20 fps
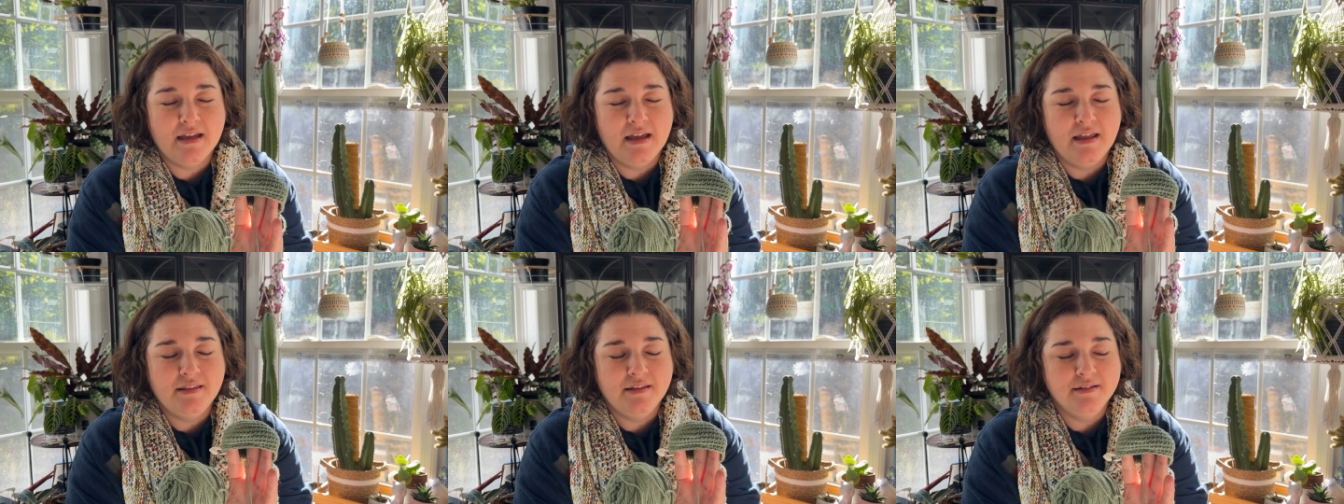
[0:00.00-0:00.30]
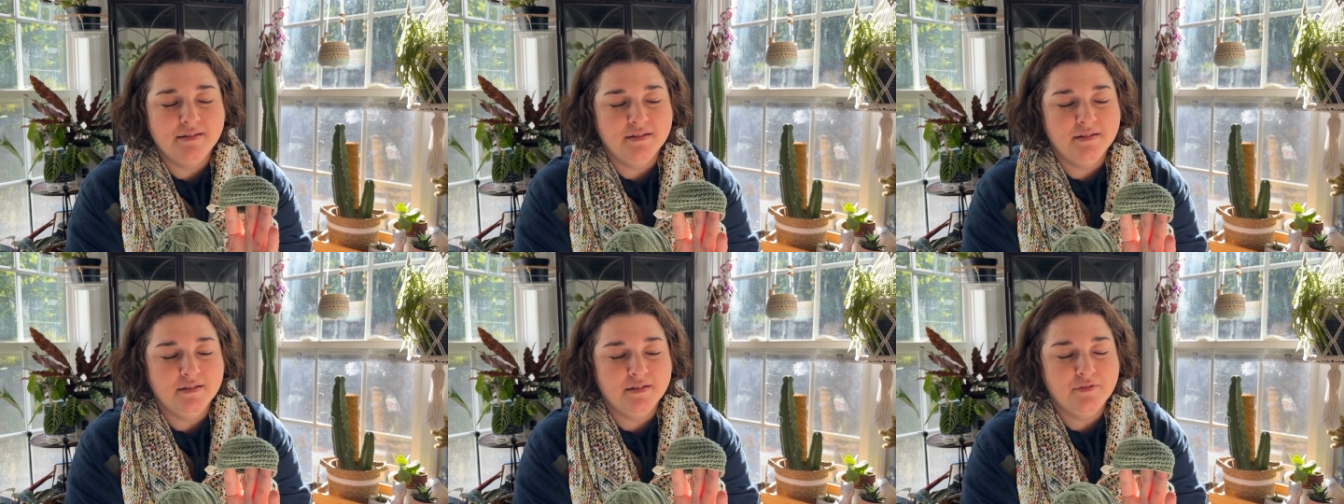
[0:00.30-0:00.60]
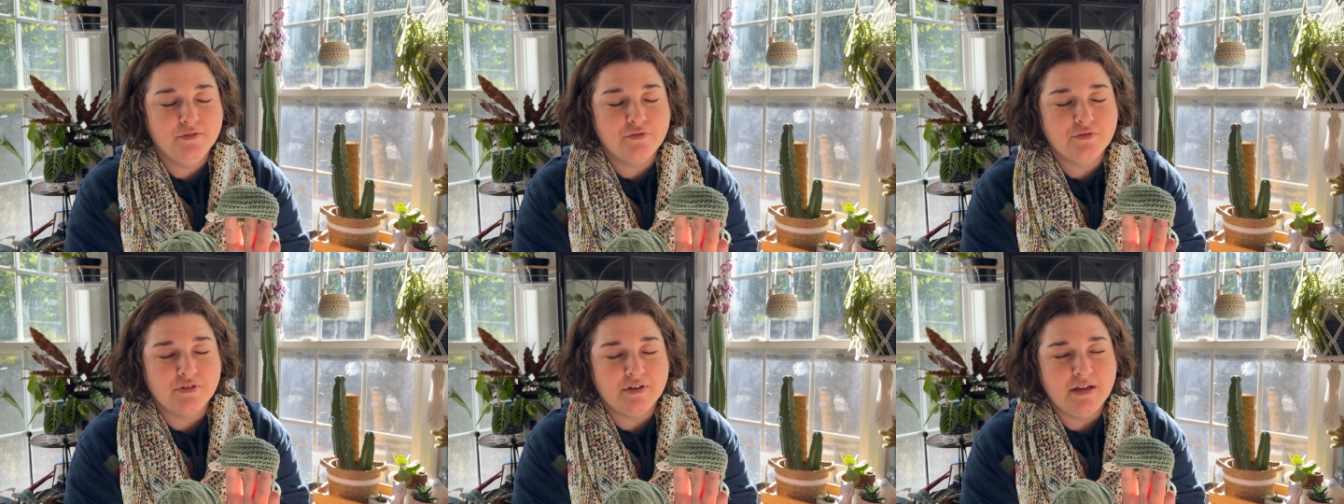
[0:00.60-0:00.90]
And this is a
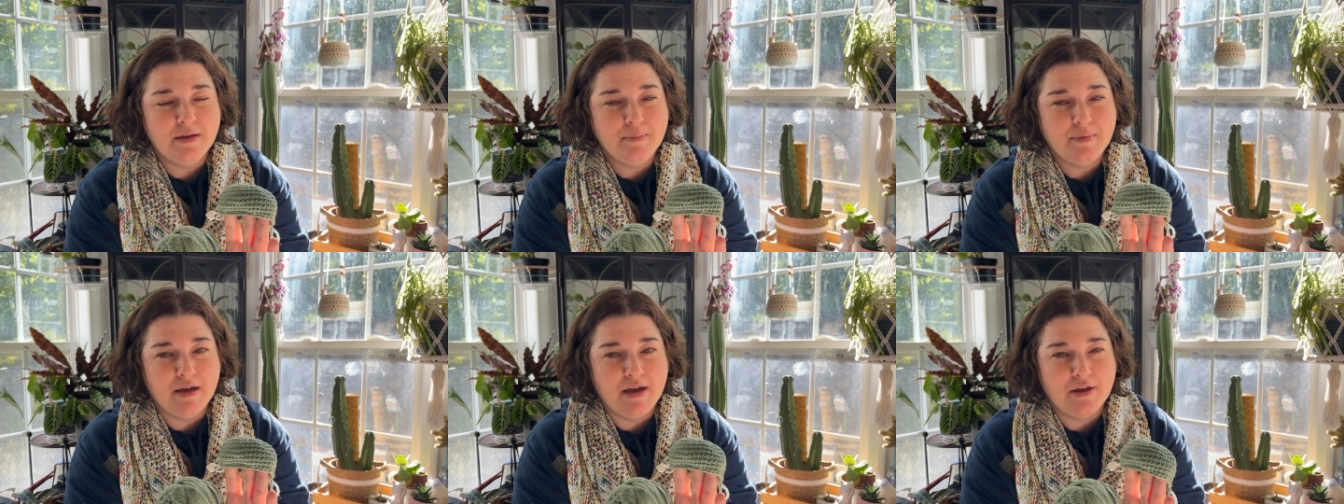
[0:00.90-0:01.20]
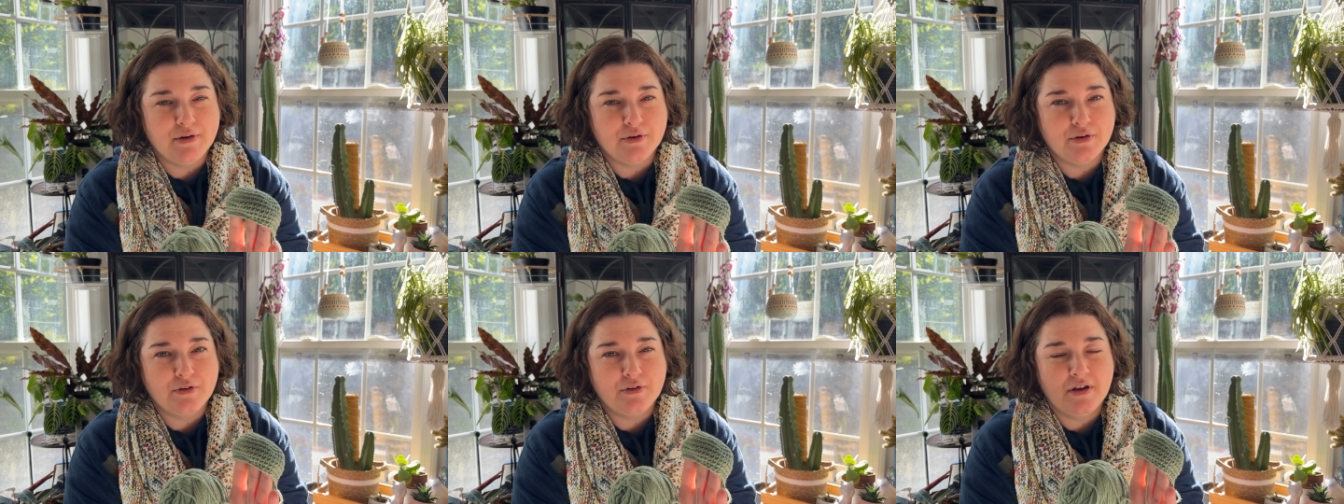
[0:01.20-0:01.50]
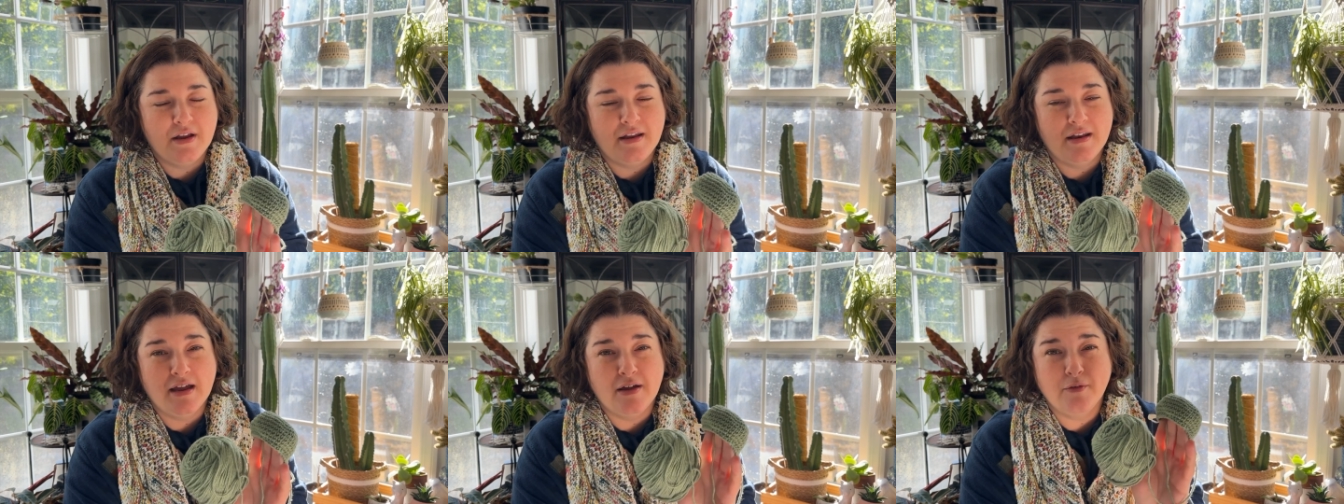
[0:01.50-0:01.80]
free
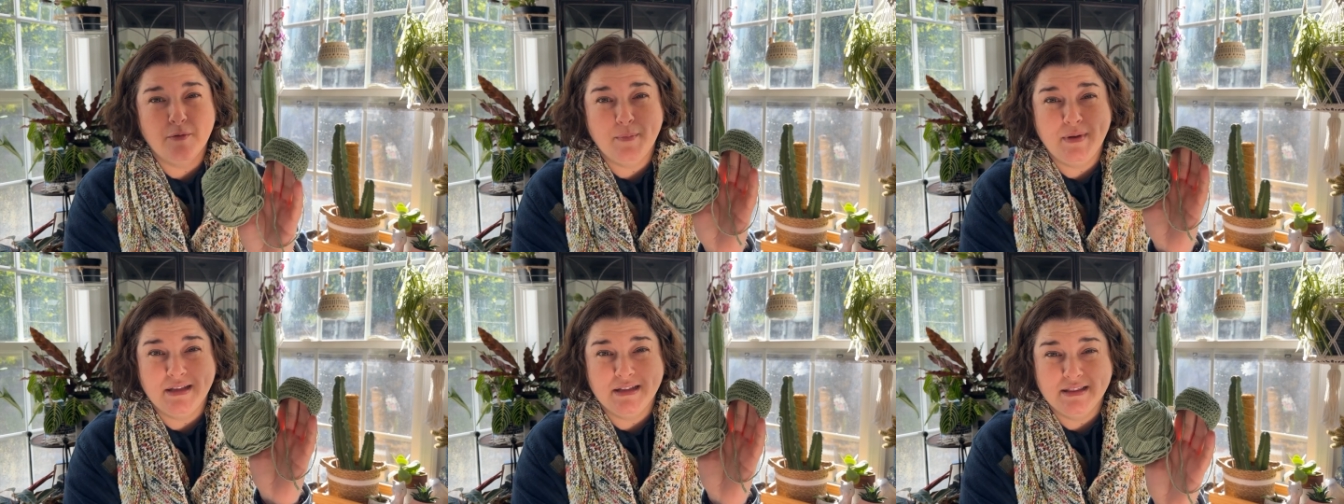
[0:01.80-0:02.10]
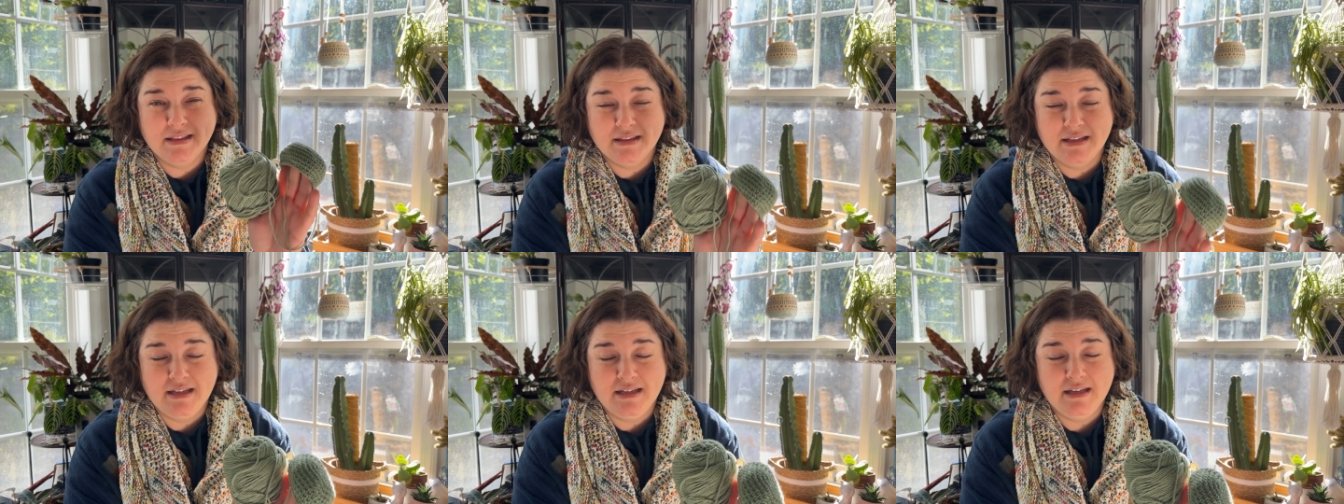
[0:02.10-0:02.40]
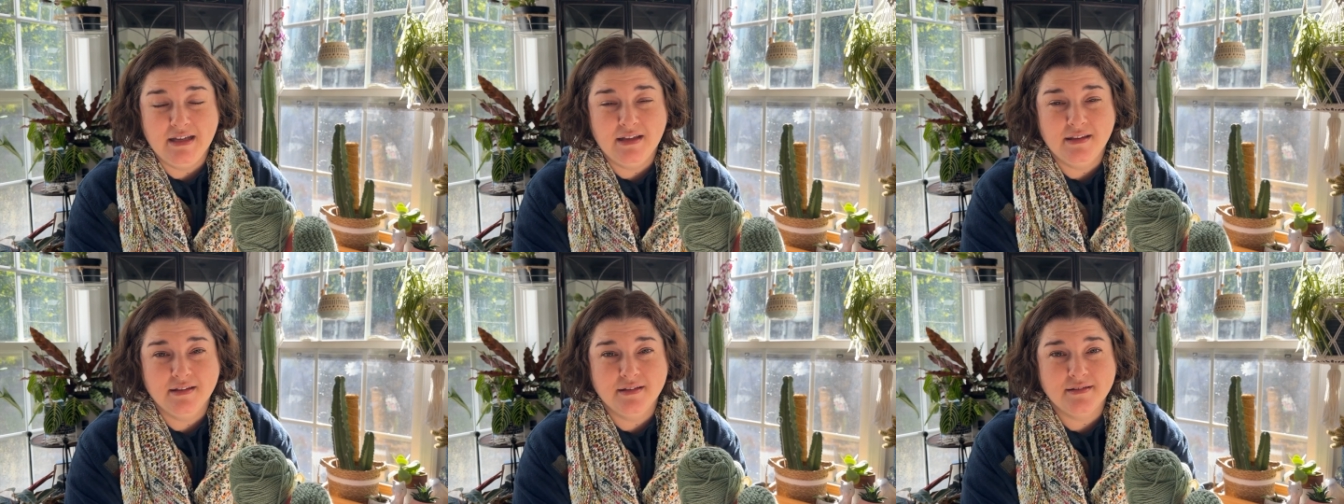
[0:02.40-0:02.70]
pattern. And I will be
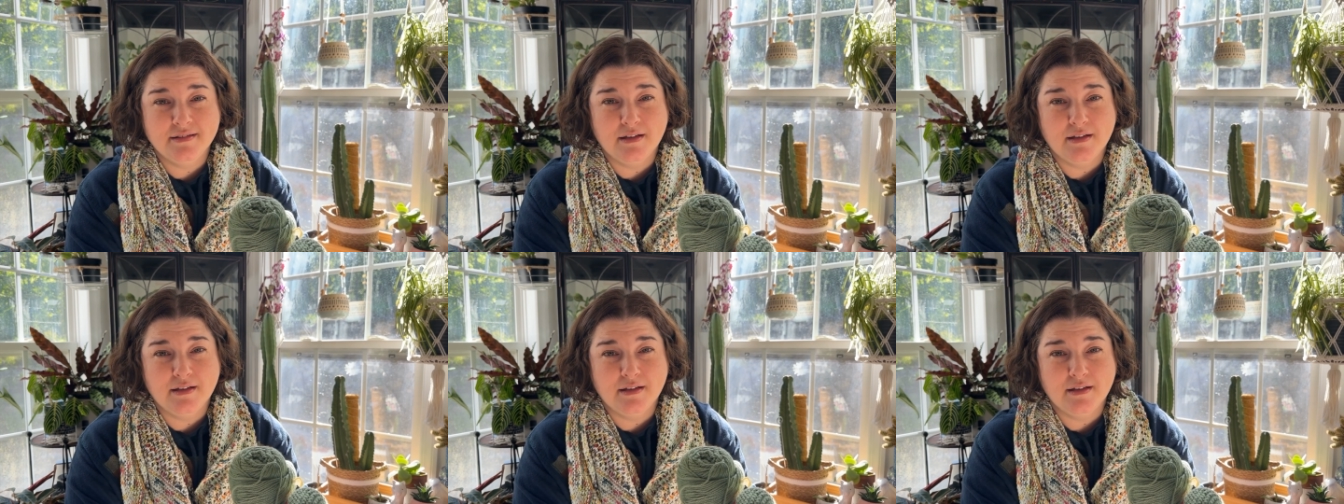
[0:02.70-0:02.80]
linking this